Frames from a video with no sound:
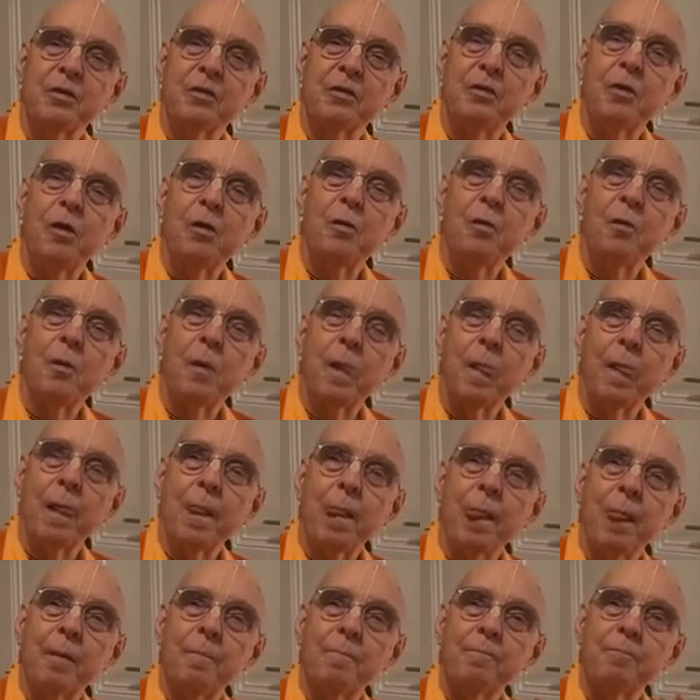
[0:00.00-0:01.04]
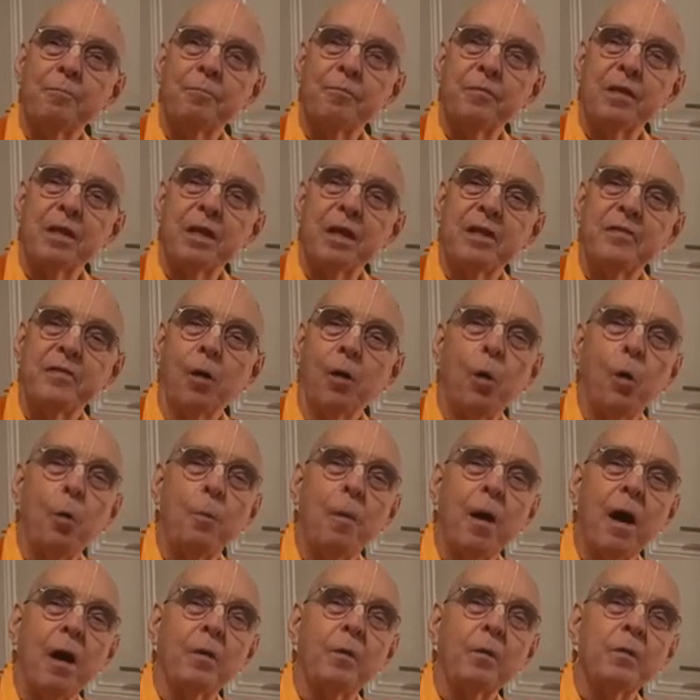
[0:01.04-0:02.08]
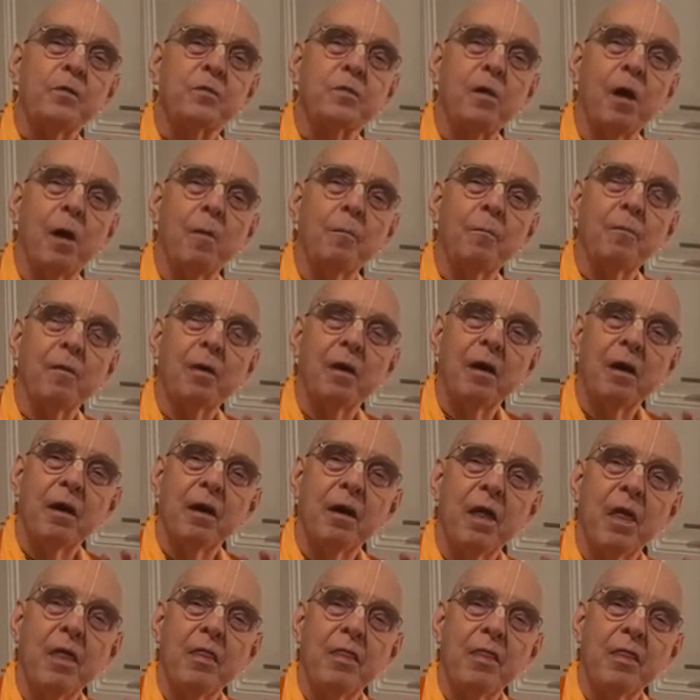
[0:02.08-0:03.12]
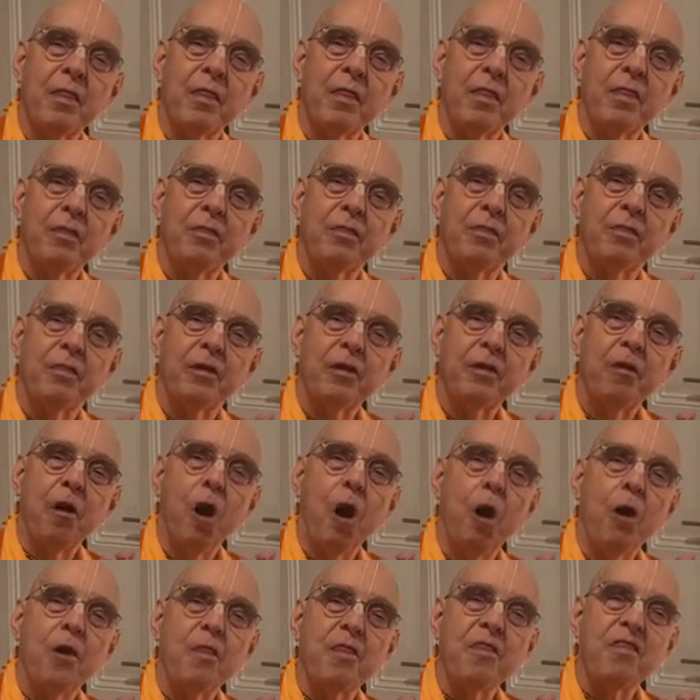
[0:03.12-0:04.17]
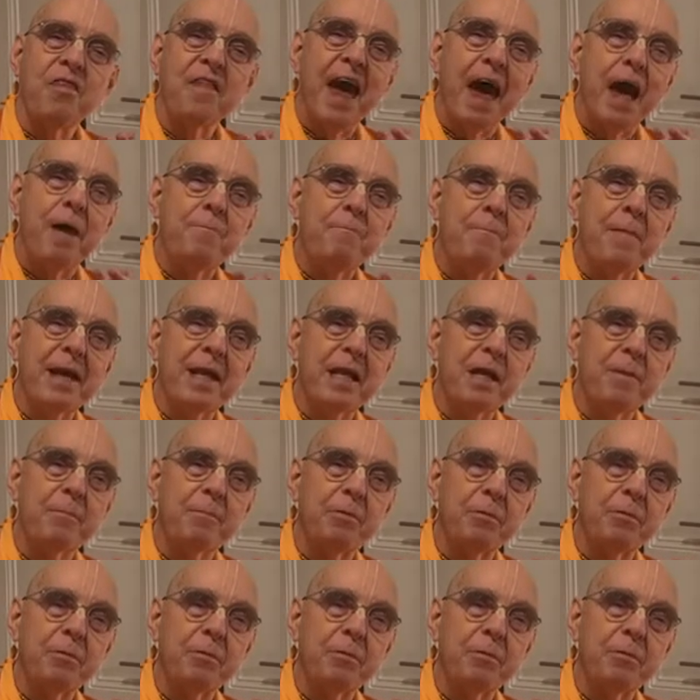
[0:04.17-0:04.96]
You know, in the whole Bhagavatam, there aren't that many